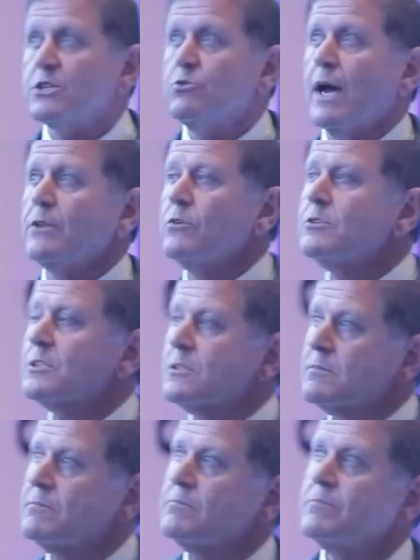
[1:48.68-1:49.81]
with
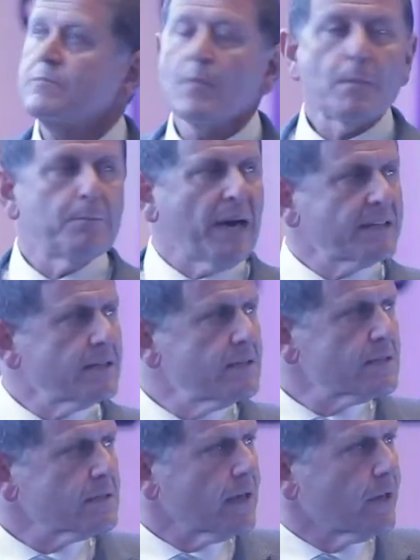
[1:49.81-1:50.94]
granules,
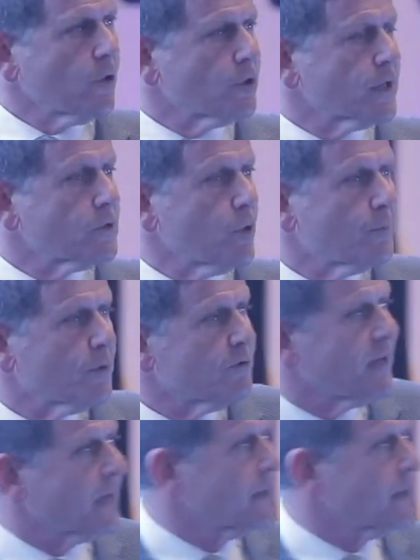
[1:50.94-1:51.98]
patties, in order to improve the